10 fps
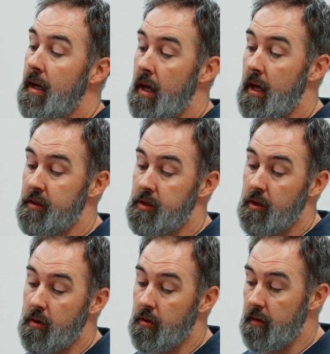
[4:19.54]
And
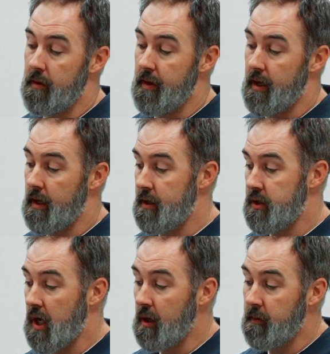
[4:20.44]
so the
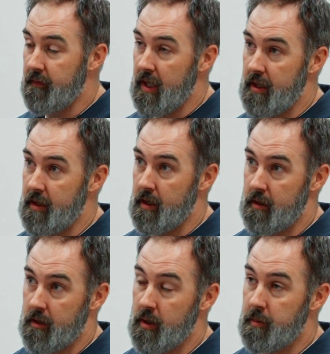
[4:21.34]
shockwave getting
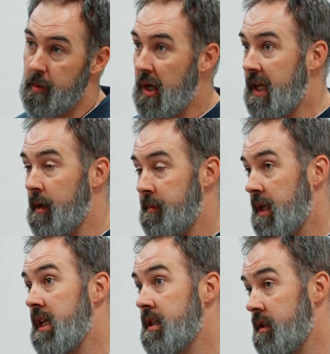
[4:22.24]
there could be breaking up
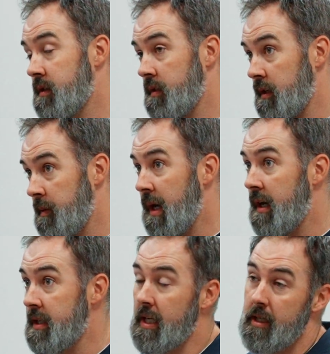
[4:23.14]
adhesions along the
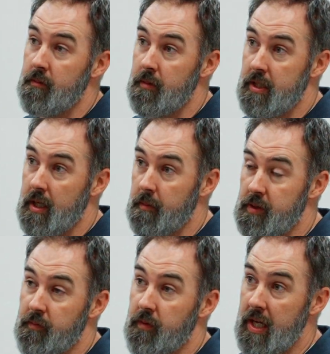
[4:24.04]
peritendon, which
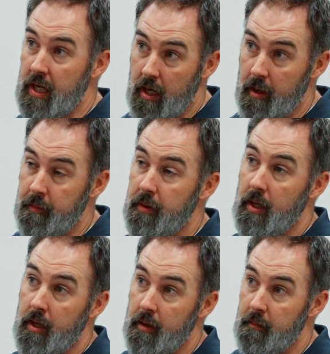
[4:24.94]
helps free it up
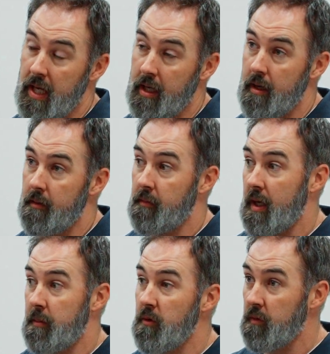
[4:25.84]
and make it
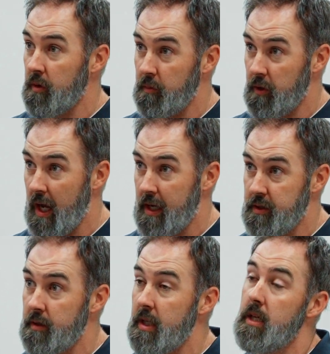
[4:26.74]
like move a little more
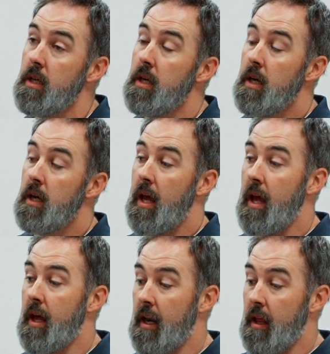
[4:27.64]
naturally
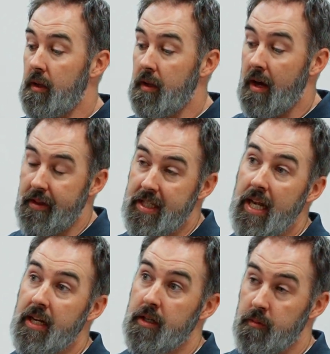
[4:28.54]
and allow the
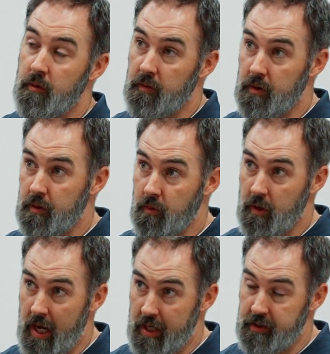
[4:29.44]
tendon to move a little
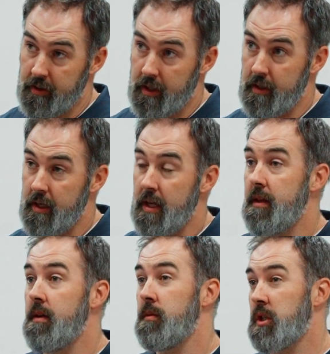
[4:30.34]
more naturally
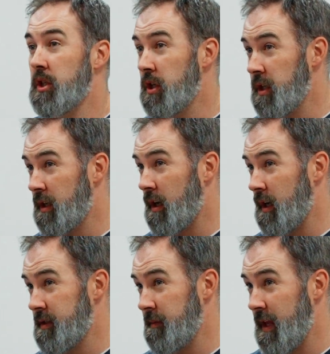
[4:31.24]
underneath it, which could
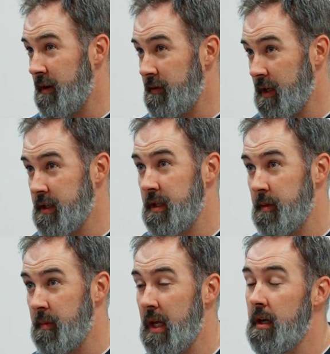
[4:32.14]
cause some of that reduction
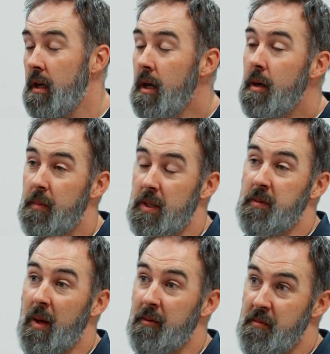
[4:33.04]
in pain, but it's
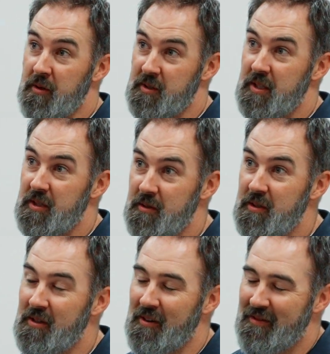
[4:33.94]
probably mostly due to
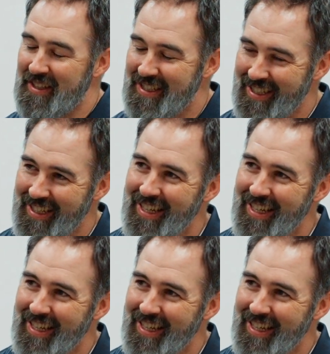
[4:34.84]
endorphins.